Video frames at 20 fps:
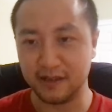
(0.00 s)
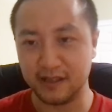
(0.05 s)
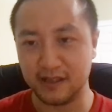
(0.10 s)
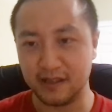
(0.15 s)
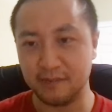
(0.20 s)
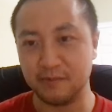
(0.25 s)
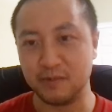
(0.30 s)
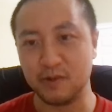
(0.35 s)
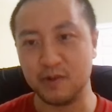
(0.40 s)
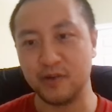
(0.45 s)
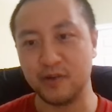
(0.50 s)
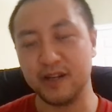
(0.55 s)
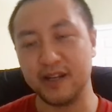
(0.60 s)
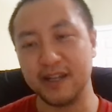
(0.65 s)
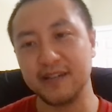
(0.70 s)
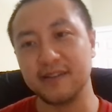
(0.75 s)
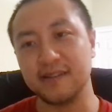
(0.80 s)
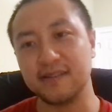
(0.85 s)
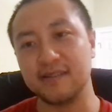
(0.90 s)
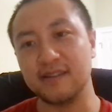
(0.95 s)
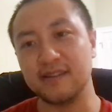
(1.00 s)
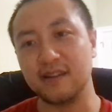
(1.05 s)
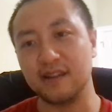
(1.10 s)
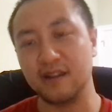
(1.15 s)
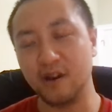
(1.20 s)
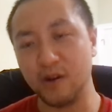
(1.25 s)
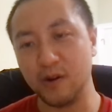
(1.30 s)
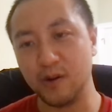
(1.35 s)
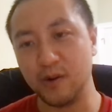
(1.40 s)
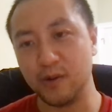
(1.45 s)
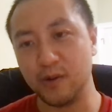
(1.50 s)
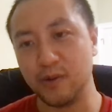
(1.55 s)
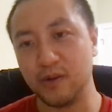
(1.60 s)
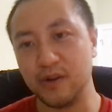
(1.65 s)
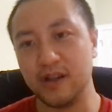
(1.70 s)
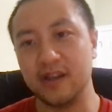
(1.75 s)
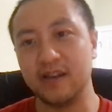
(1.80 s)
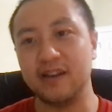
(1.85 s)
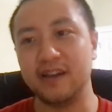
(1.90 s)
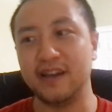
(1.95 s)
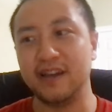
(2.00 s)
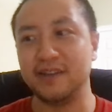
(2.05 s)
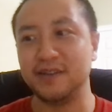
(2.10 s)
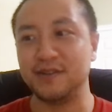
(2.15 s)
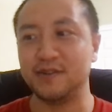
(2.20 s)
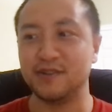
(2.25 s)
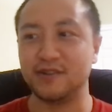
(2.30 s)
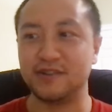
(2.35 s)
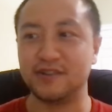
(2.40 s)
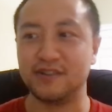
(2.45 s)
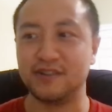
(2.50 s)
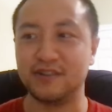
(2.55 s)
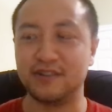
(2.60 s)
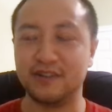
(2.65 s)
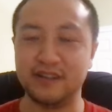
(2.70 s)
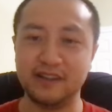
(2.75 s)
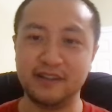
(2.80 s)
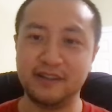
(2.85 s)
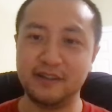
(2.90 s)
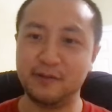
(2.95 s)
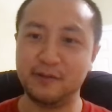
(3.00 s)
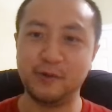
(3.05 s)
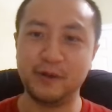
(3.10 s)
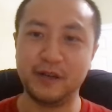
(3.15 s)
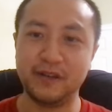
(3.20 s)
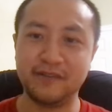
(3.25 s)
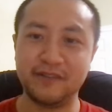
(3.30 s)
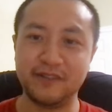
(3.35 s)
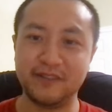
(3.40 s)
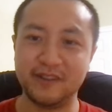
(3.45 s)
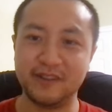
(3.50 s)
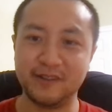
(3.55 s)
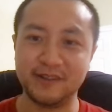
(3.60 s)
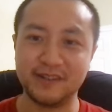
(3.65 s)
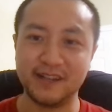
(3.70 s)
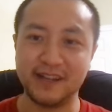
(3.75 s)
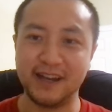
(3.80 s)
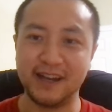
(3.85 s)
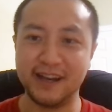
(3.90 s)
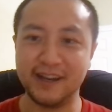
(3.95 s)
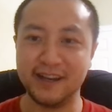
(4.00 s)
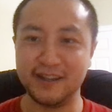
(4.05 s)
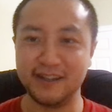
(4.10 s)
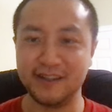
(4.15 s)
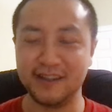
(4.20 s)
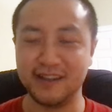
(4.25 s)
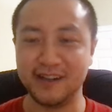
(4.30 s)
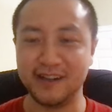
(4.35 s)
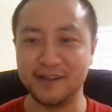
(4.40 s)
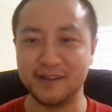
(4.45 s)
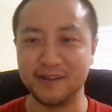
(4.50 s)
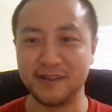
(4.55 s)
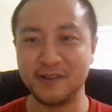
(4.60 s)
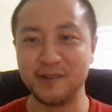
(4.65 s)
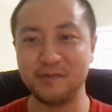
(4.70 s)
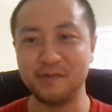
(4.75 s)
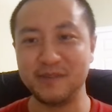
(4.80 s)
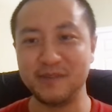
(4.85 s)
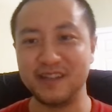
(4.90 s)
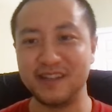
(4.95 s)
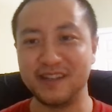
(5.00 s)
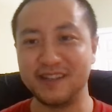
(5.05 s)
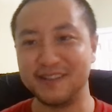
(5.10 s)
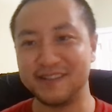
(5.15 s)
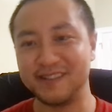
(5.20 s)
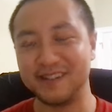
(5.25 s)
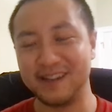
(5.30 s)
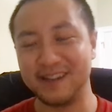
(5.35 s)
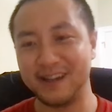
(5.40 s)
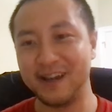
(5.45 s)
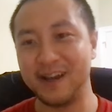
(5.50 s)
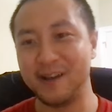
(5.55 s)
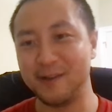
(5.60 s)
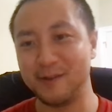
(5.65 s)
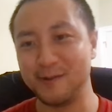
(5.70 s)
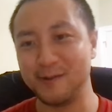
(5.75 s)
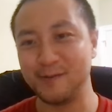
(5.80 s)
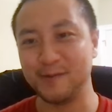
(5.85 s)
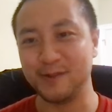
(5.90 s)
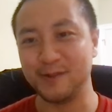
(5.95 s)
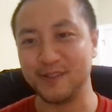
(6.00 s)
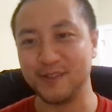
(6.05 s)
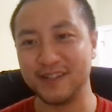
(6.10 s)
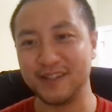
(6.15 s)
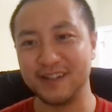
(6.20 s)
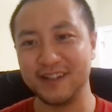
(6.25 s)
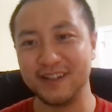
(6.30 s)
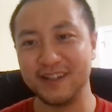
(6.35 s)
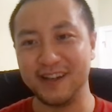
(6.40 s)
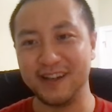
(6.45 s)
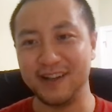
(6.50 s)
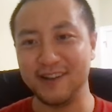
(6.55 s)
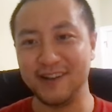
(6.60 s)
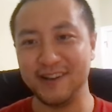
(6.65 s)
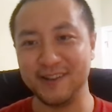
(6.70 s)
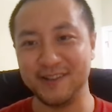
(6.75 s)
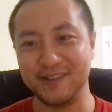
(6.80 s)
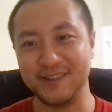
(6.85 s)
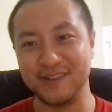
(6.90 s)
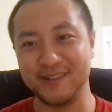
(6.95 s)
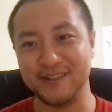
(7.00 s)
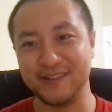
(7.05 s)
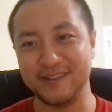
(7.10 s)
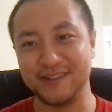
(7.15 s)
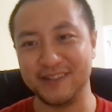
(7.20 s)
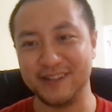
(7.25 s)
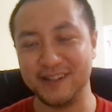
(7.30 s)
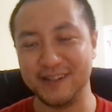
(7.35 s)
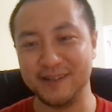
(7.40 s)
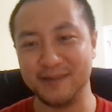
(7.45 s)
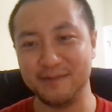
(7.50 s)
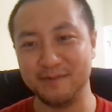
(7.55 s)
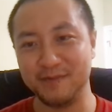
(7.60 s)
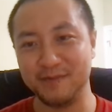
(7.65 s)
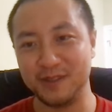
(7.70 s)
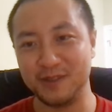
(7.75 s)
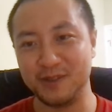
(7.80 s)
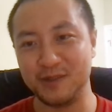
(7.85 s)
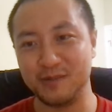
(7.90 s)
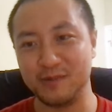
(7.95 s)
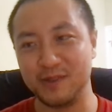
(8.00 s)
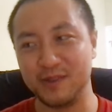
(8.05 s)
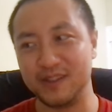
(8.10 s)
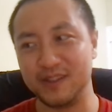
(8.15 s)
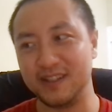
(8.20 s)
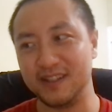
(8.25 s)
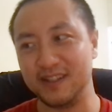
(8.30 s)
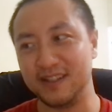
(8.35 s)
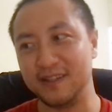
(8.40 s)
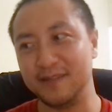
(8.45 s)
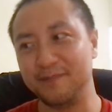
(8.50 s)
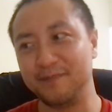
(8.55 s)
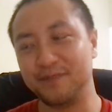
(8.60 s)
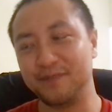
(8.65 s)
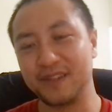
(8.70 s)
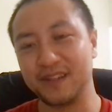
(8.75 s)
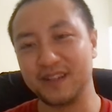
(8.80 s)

keep your latency low, and whenever there's a high QPS, like high throughput, how do you distribute the